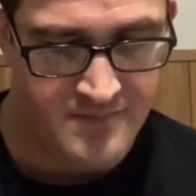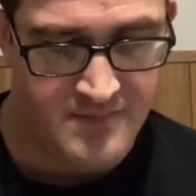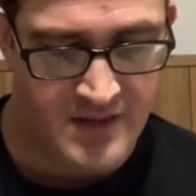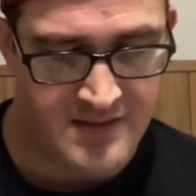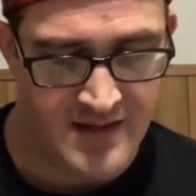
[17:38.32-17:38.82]

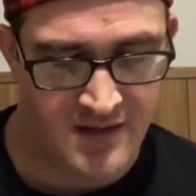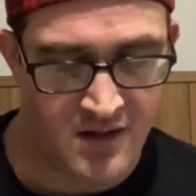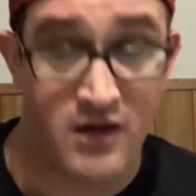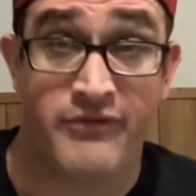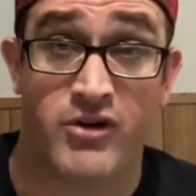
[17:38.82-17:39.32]
And then
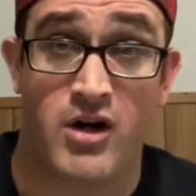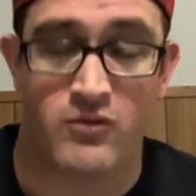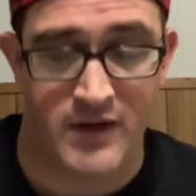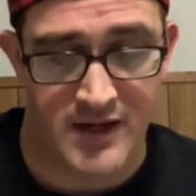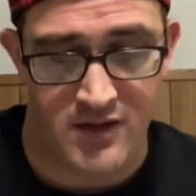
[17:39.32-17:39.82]
for our
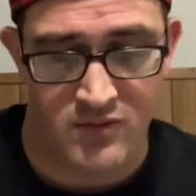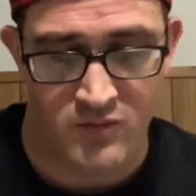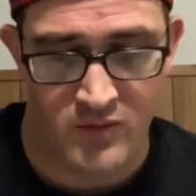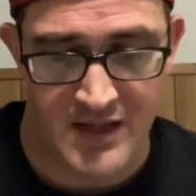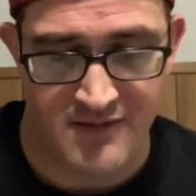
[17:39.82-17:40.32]
rare,
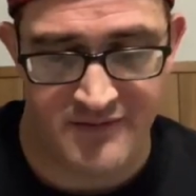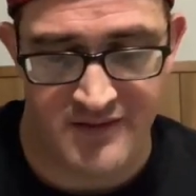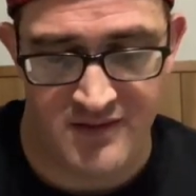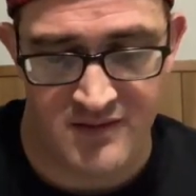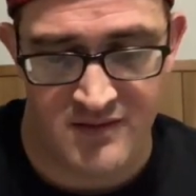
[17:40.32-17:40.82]
we have
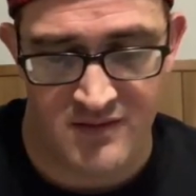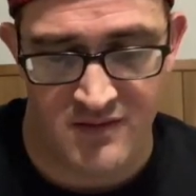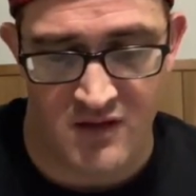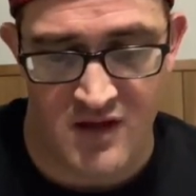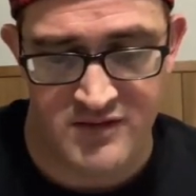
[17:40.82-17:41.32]

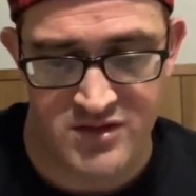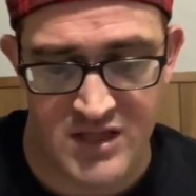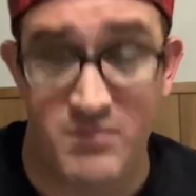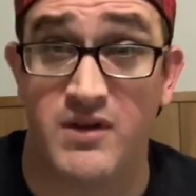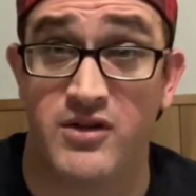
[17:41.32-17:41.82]
Lost
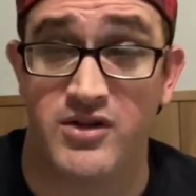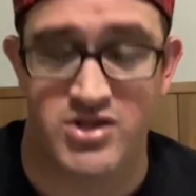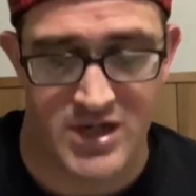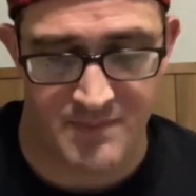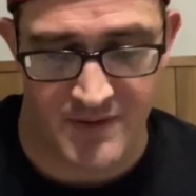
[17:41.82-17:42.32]
Sheep, Good
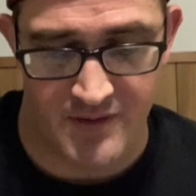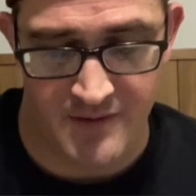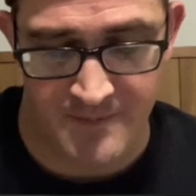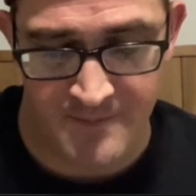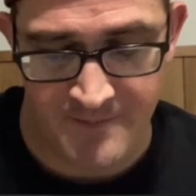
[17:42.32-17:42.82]
Shepherd.
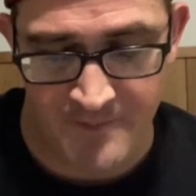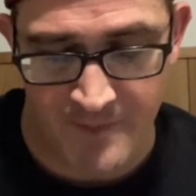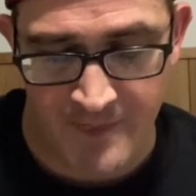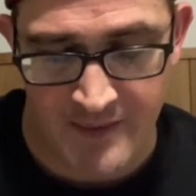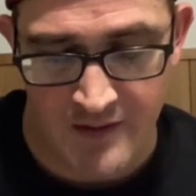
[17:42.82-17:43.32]

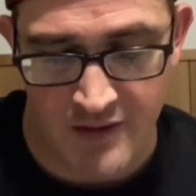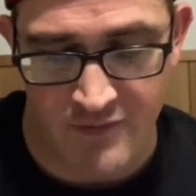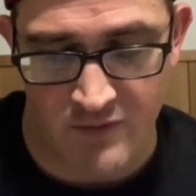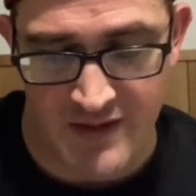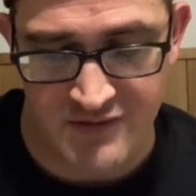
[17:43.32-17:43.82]
If a
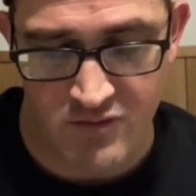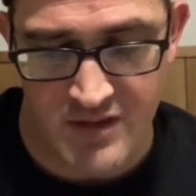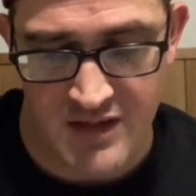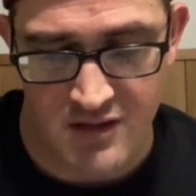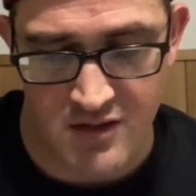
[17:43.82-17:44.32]
rescuing
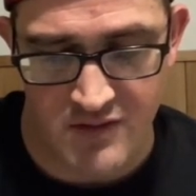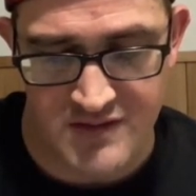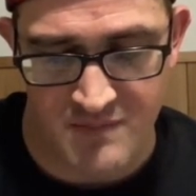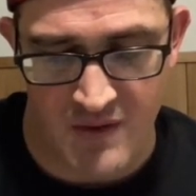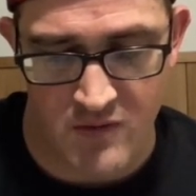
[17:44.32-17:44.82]
hero is
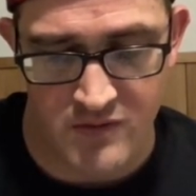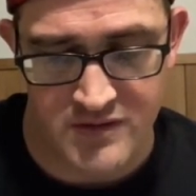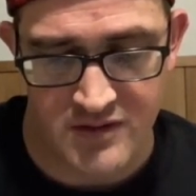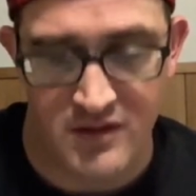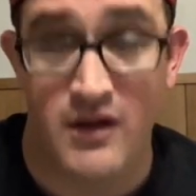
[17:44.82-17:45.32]

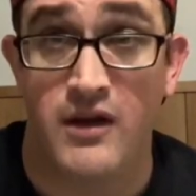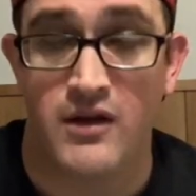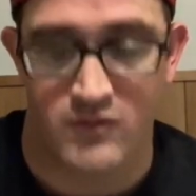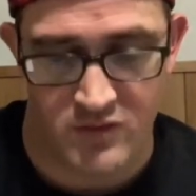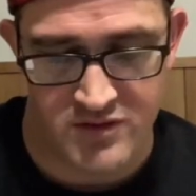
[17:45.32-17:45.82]
opposed,
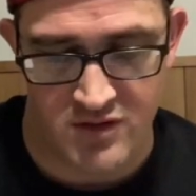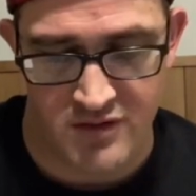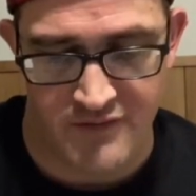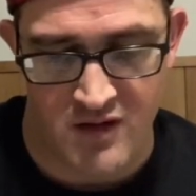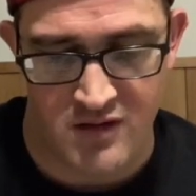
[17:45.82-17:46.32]
reserve
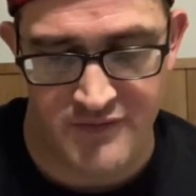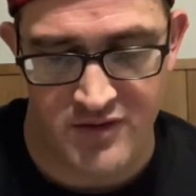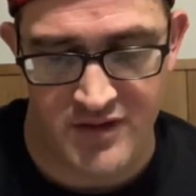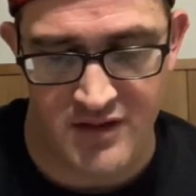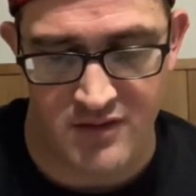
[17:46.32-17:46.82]
all of your
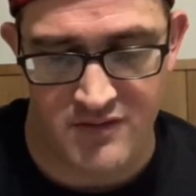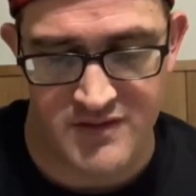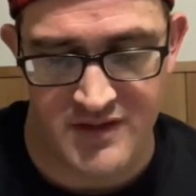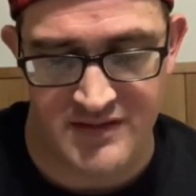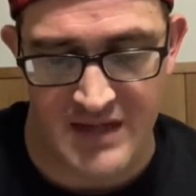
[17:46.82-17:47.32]
heroes
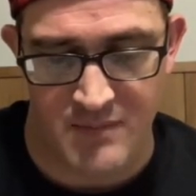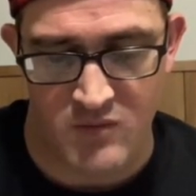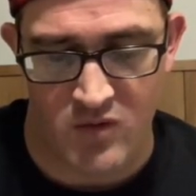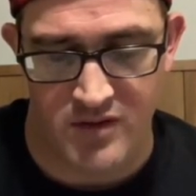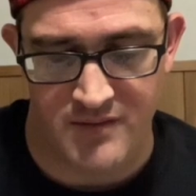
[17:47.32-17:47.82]
except
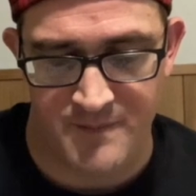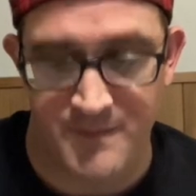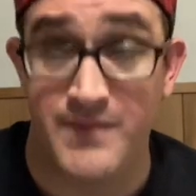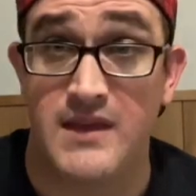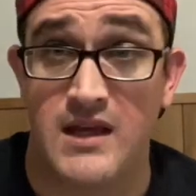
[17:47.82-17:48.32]
one.
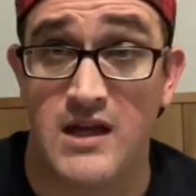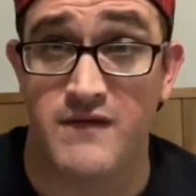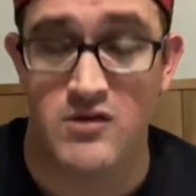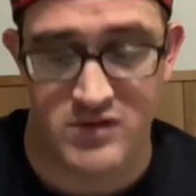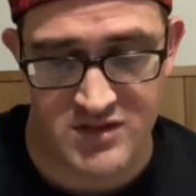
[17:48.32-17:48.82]
If
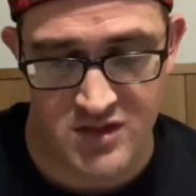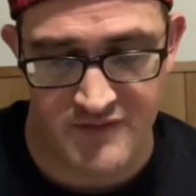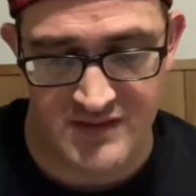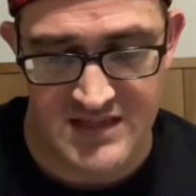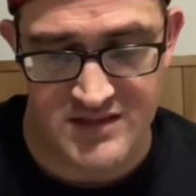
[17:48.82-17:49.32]
you reserve
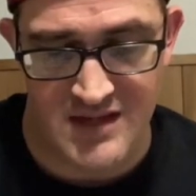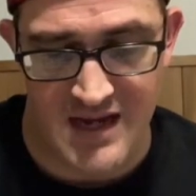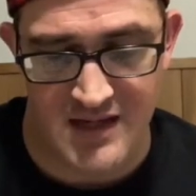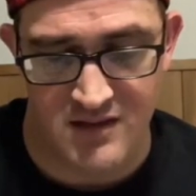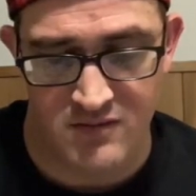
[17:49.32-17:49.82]
at least
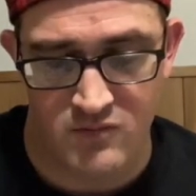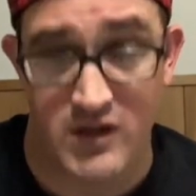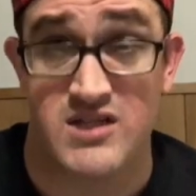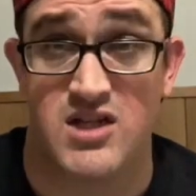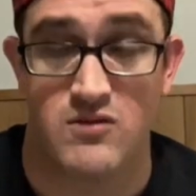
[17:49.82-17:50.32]
9,
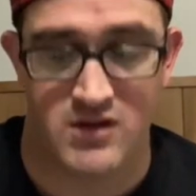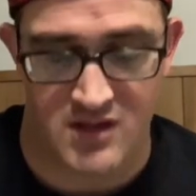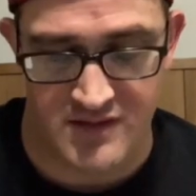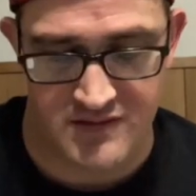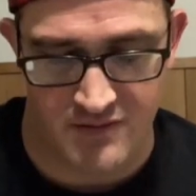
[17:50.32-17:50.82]
rescue a
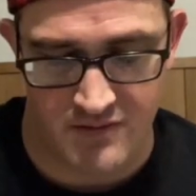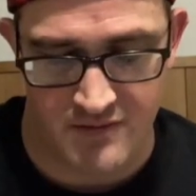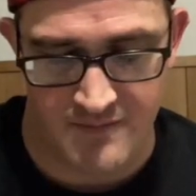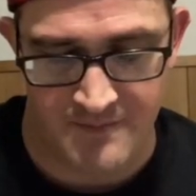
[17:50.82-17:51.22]
lost soul.